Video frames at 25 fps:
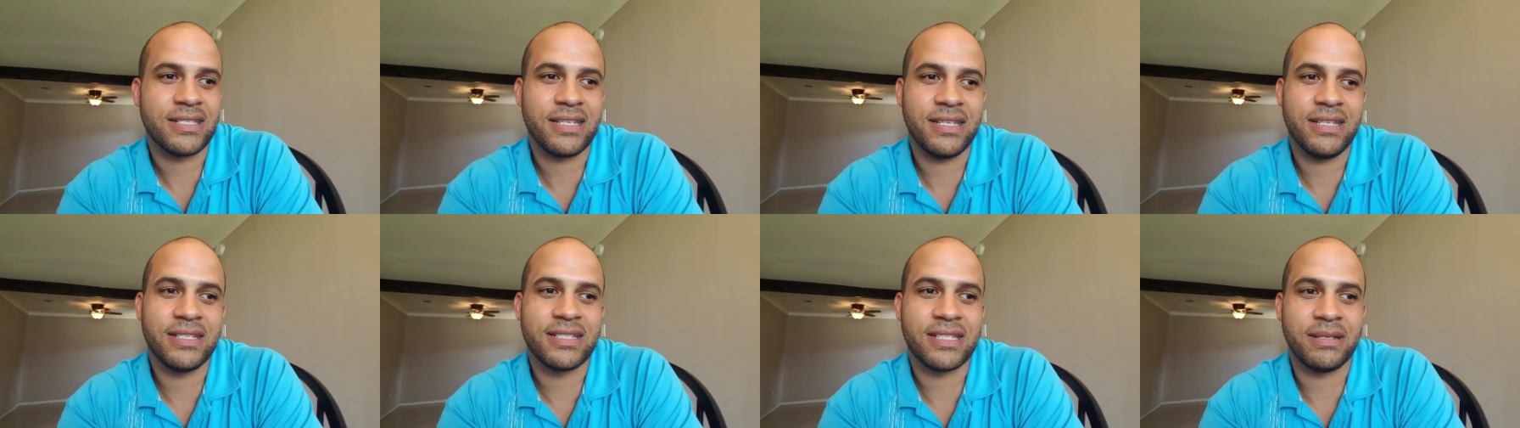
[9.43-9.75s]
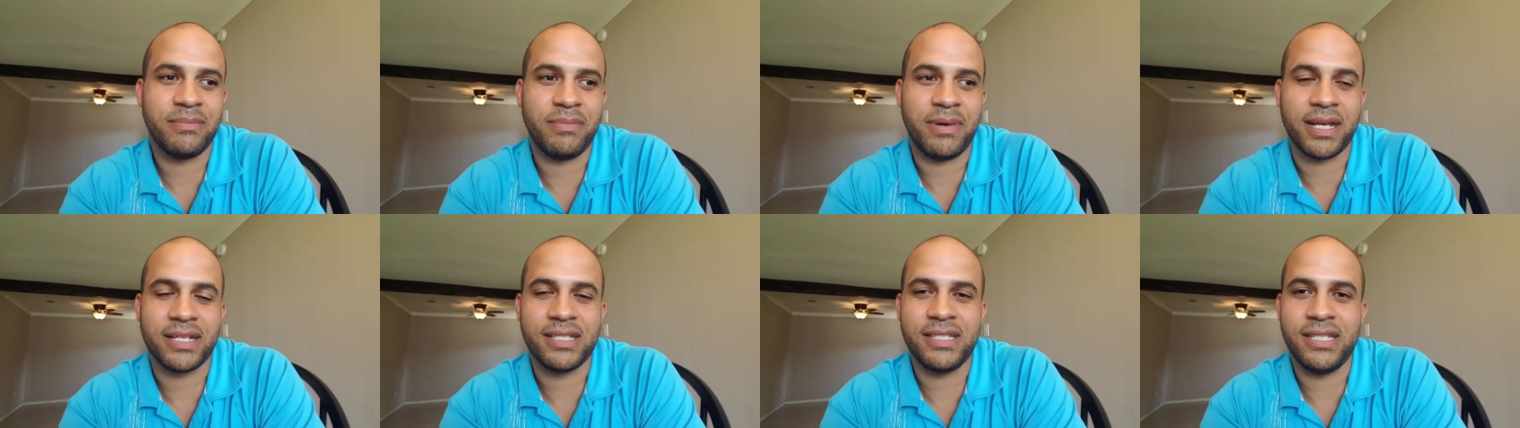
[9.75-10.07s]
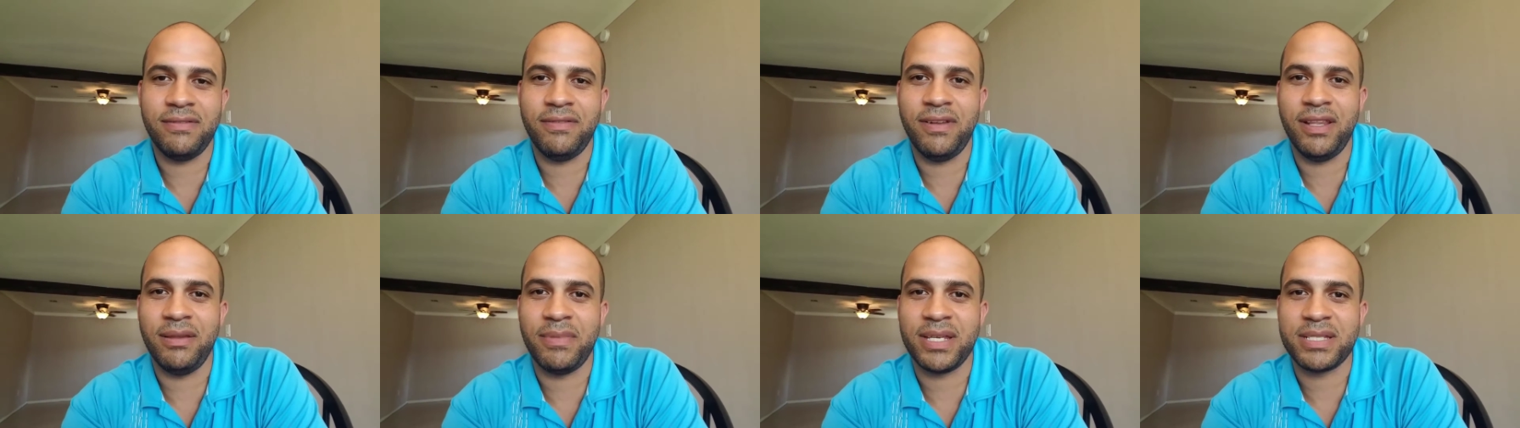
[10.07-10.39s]
getting some
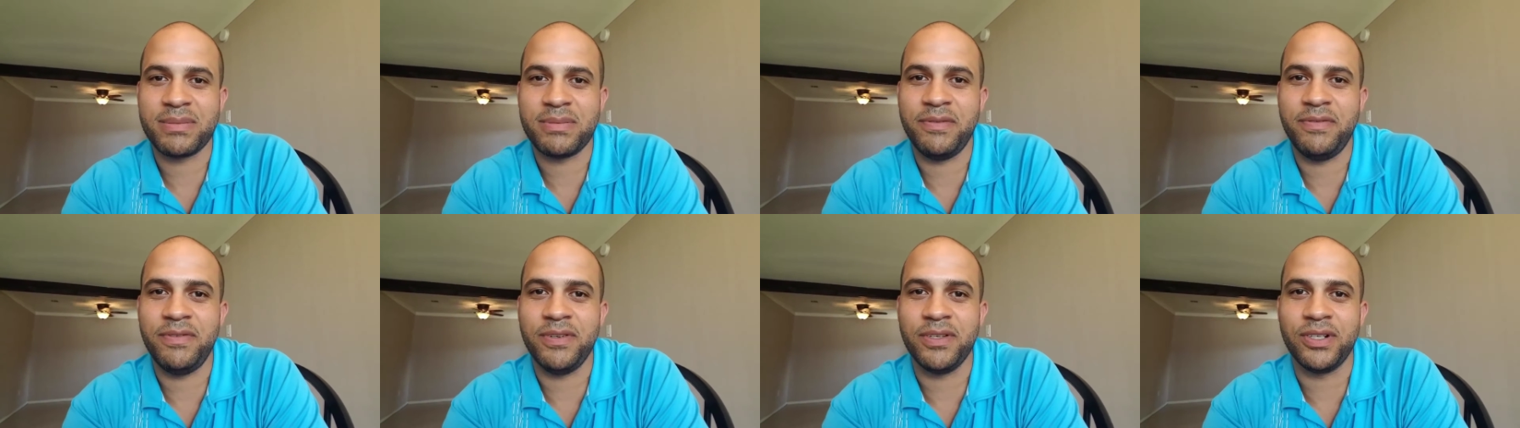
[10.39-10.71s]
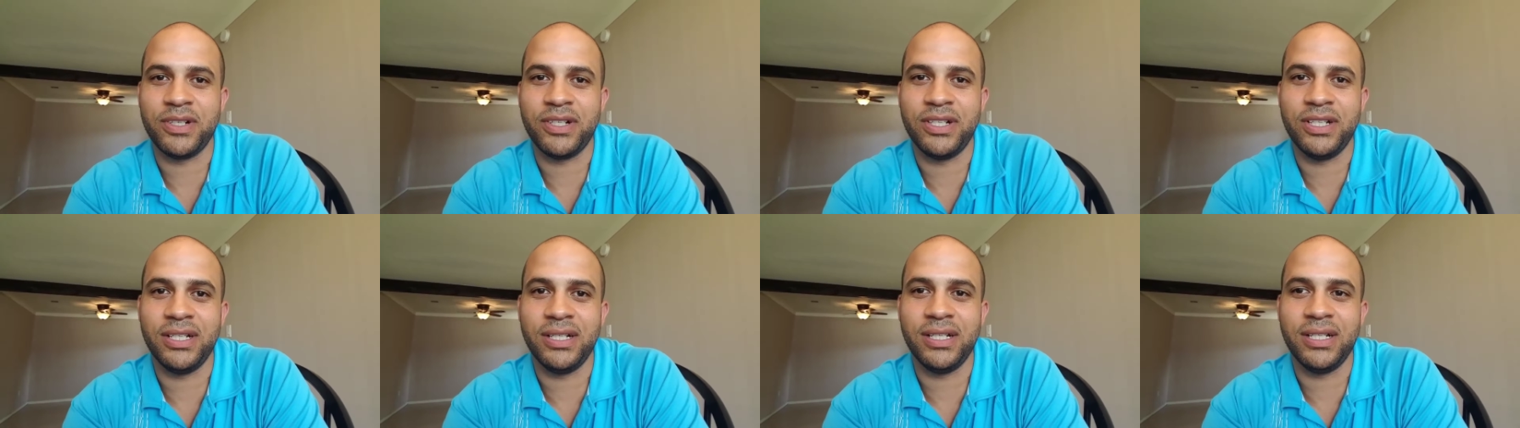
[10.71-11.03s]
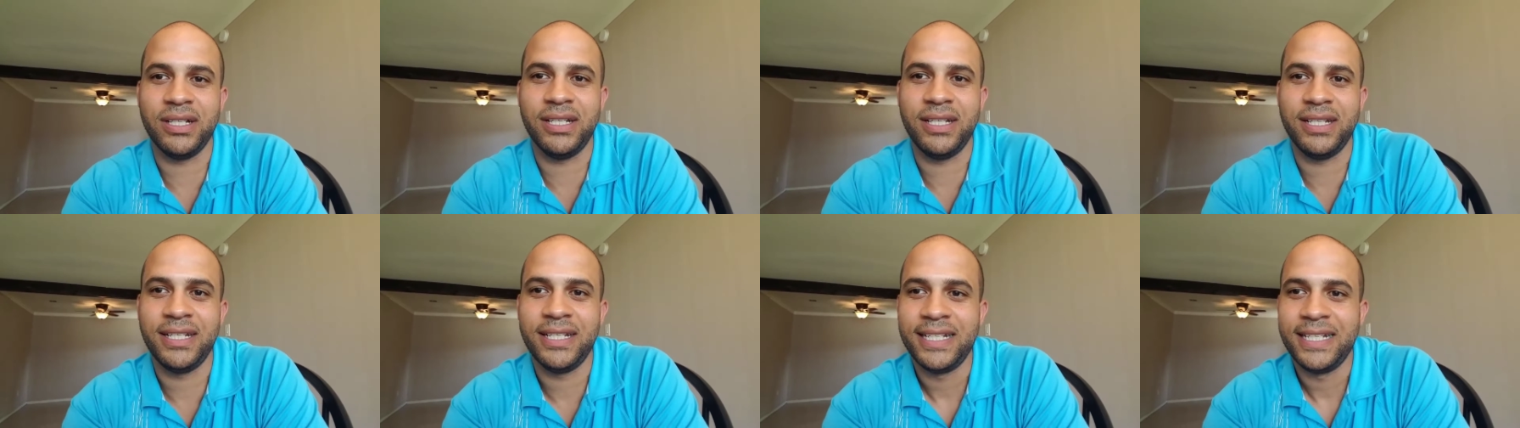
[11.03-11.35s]
activity that makes me feel
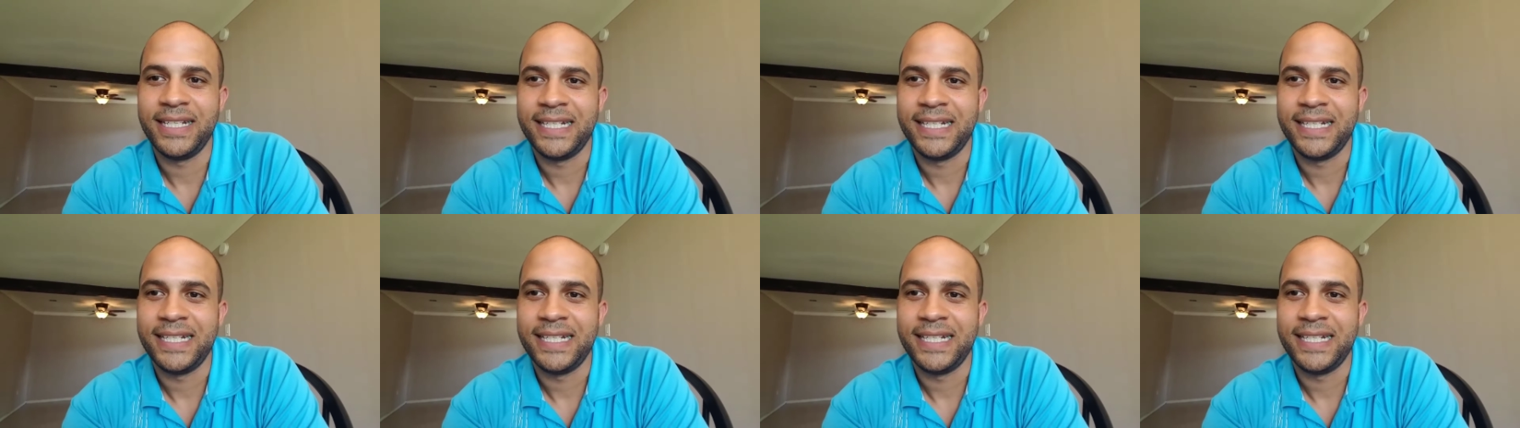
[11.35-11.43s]
good.